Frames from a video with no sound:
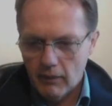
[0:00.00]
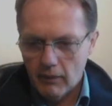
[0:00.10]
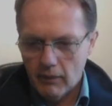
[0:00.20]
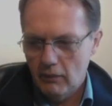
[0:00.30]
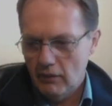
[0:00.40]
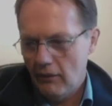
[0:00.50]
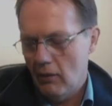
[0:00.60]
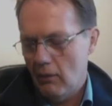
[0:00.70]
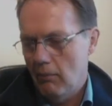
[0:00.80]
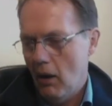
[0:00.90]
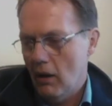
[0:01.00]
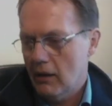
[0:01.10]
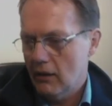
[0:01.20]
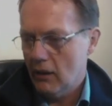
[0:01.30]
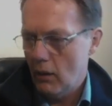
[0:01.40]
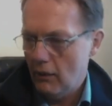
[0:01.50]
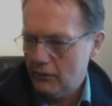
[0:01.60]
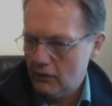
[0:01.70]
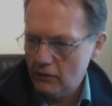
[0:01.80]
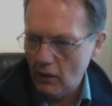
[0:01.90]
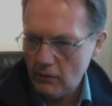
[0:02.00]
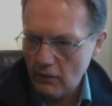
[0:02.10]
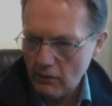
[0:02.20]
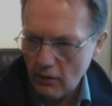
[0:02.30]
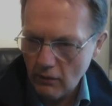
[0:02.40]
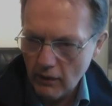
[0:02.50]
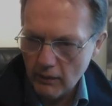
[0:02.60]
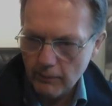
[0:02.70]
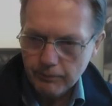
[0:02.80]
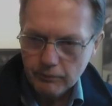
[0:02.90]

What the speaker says: if there's ever a market to go after stops, it's euro